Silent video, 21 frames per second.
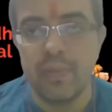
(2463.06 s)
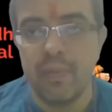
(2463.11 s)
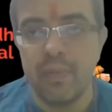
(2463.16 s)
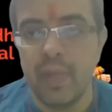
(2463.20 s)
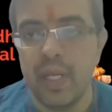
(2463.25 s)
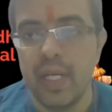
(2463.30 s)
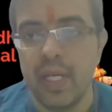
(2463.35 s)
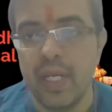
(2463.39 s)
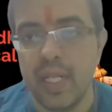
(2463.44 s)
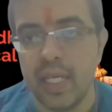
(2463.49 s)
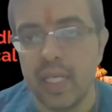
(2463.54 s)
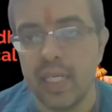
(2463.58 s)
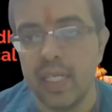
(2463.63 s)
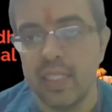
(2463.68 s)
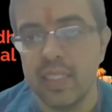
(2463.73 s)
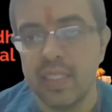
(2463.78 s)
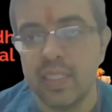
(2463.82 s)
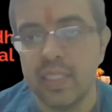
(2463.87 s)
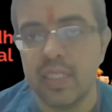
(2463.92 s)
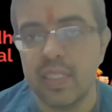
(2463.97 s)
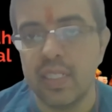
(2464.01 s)
made
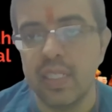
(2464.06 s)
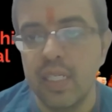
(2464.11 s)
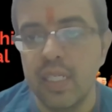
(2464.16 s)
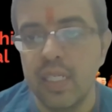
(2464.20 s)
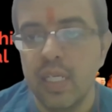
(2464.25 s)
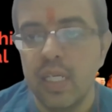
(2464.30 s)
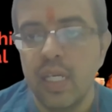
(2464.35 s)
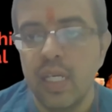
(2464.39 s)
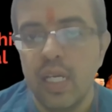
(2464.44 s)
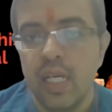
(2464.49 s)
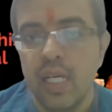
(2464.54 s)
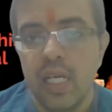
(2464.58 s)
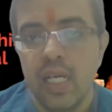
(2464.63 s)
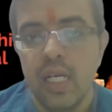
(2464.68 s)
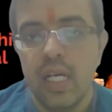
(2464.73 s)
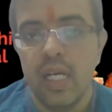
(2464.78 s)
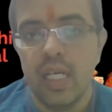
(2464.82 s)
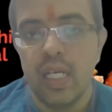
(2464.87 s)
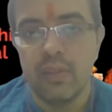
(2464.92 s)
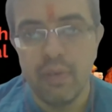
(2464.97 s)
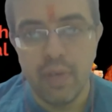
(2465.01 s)
against
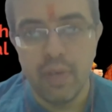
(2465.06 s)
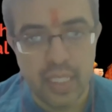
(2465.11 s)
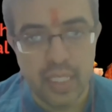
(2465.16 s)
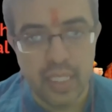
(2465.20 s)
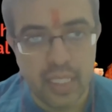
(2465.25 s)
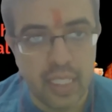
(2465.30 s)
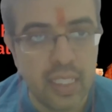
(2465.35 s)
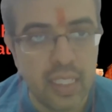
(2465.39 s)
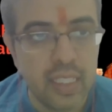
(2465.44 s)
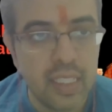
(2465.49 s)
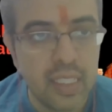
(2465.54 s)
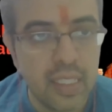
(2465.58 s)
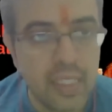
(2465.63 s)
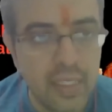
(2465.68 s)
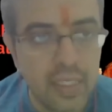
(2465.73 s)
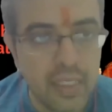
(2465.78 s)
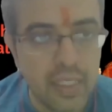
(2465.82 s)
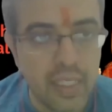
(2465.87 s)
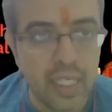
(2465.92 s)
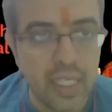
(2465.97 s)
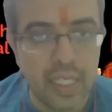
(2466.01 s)
Advaita
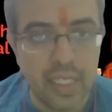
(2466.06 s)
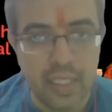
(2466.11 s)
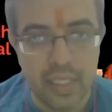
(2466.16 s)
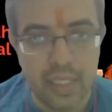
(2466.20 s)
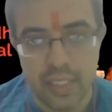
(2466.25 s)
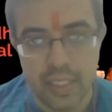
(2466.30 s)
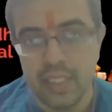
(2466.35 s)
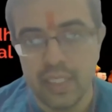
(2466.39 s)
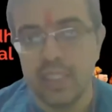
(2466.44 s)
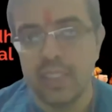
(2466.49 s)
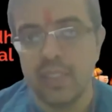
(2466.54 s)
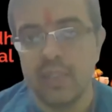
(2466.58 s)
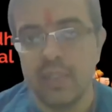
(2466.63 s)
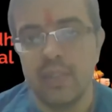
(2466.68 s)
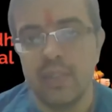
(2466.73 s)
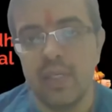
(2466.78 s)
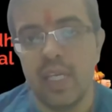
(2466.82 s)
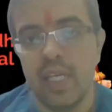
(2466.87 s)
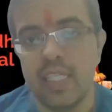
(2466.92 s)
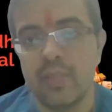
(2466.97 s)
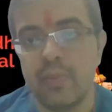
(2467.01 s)
and uh,
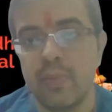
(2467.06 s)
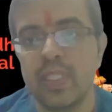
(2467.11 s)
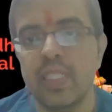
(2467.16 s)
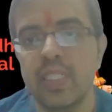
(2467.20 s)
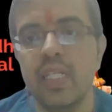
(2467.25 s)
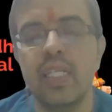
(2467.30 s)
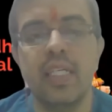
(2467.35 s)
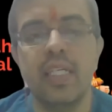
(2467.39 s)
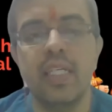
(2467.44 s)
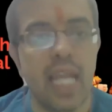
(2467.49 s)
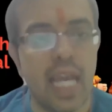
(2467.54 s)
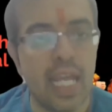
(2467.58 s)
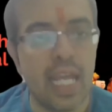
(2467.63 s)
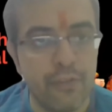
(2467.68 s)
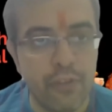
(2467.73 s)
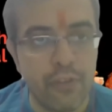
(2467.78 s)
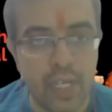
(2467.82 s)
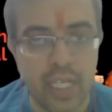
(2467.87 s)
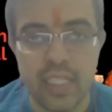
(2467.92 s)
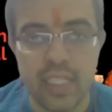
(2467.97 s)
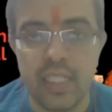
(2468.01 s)
especially
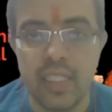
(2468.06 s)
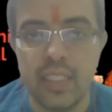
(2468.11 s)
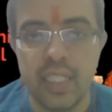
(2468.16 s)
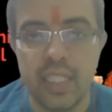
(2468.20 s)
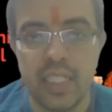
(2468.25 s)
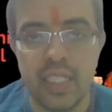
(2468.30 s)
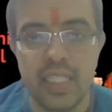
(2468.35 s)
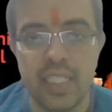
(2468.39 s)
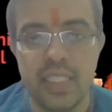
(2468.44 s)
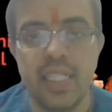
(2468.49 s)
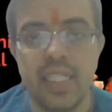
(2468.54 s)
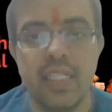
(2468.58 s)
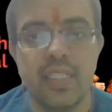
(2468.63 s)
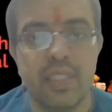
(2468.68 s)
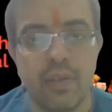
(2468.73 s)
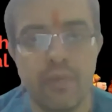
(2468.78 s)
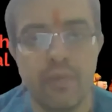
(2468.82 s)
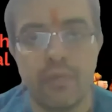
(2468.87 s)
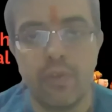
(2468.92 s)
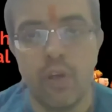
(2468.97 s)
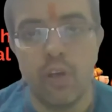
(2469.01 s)
clarifying the teachings
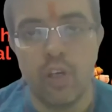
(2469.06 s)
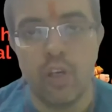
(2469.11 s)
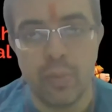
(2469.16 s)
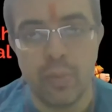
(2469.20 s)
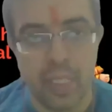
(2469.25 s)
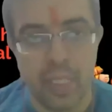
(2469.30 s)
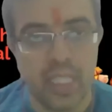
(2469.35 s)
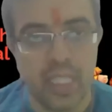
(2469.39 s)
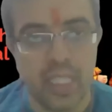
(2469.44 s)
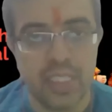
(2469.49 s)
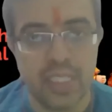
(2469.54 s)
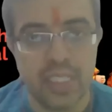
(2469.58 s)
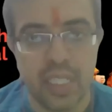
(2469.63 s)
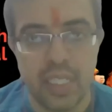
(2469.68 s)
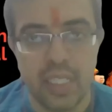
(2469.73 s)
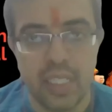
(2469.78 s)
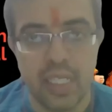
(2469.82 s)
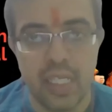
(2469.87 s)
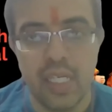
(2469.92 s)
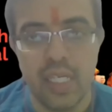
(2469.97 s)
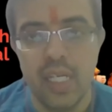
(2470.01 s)
of
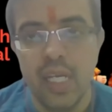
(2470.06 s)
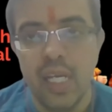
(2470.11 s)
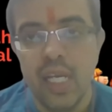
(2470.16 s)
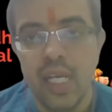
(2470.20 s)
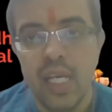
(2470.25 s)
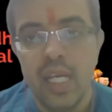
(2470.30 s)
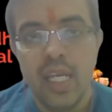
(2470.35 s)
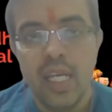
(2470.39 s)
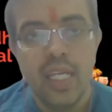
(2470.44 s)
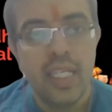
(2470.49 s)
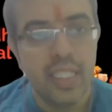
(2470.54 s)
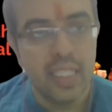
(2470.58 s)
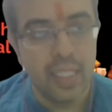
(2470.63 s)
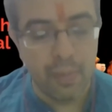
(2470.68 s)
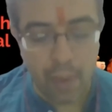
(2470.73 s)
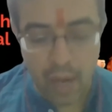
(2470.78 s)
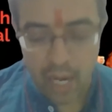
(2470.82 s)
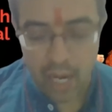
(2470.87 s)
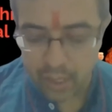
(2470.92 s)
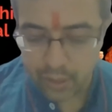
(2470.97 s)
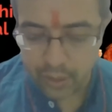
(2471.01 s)
Acharya in the
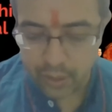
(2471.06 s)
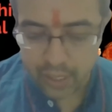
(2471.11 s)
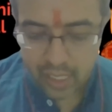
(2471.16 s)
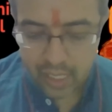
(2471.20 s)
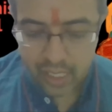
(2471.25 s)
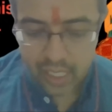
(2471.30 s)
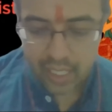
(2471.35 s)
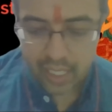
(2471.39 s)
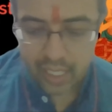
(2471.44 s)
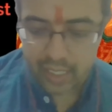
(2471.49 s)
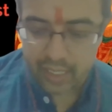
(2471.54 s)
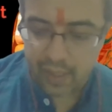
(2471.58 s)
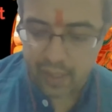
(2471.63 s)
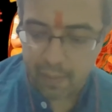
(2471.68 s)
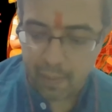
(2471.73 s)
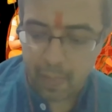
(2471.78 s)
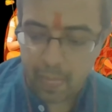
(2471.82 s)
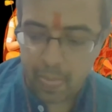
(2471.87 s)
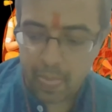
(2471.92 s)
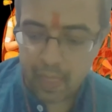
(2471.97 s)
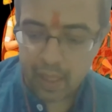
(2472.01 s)
Mandukya Karika.
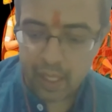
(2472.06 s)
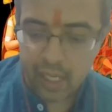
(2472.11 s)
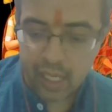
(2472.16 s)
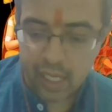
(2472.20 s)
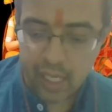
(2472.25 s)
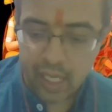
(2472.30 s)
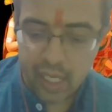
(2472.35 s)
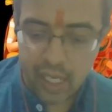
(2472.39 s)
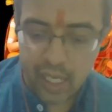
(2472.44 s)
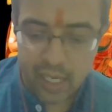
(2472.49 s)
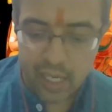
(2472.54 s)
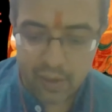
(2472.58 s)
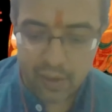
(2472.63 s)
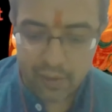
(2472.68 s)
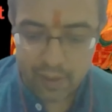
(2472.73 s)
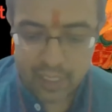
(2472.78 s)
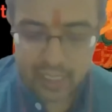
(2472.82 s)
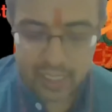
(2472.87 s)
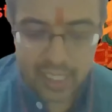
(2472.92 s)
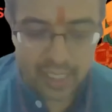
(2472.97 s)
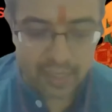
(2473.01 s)
Uh,
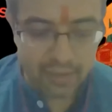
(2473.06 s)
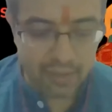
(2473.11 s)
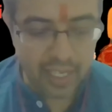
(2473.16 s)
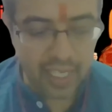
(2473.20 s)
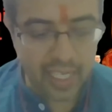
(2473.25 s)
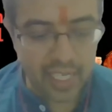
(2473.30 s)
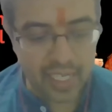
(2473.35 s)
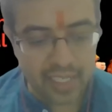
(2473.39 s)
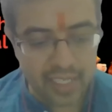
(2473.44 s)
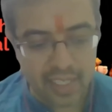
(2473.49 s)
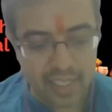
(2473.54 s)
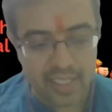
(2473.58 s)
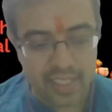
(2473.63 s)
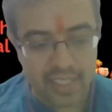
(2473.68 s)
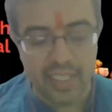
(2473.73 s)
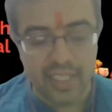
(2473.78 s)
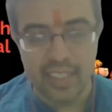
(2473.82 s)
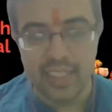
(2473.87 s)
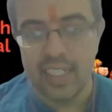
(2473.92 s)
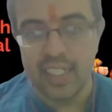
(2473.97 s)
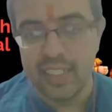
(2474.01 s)
it is very
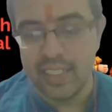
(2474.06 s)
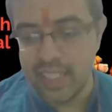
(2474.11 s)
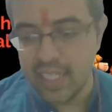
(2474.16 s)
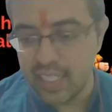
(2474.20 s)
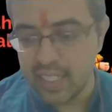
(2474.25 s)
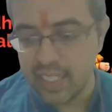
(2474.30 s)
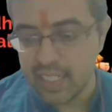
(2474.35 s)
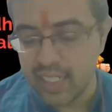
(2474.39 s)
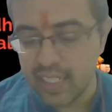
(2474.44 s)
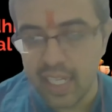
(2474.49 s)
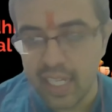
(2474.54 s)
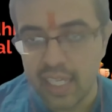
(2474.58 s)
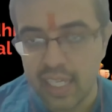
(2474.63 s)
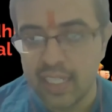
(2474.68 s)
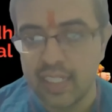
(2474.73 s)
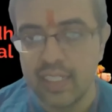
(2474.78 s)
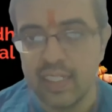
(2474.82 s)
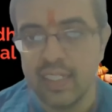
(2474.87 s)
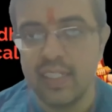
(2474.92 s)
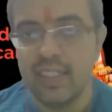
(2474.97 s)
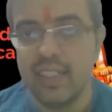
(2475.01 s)
interesting that just like
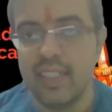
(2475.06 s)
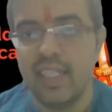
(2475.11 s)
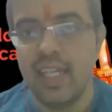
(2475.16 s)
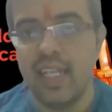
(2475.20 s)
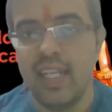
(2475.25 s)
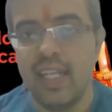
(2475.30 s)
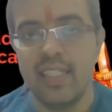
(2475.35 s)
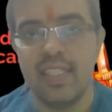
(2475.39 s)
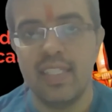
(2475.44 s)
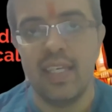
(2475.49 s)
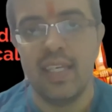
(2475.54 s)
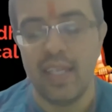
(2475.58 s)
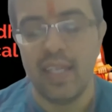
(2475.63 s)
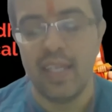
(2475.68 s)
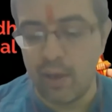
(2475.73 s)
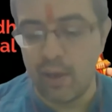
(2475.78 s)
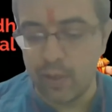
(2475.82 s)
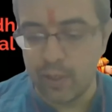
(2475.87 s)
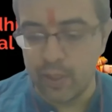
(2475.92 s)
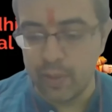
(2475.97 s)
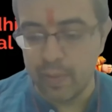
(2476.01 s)
there is a
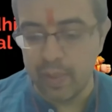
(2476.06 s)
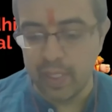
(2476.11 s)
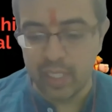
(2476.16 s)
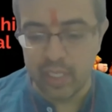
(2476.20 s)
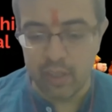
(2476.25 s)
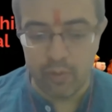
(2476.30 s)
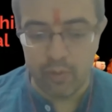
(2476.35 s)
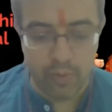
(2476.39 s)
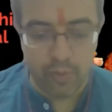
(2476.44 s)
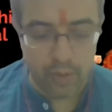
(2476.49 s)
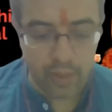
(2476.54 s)
argument of